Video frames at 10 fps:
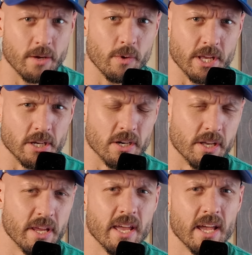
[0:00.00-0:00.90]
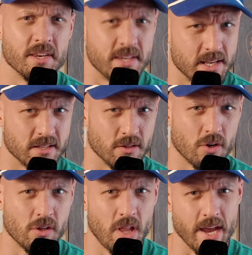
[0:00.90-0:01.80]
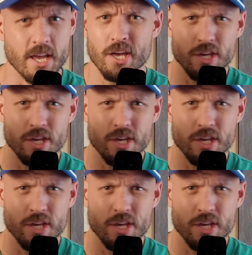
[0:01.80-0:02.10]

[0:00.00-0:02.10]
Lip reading: really good and doesn't look like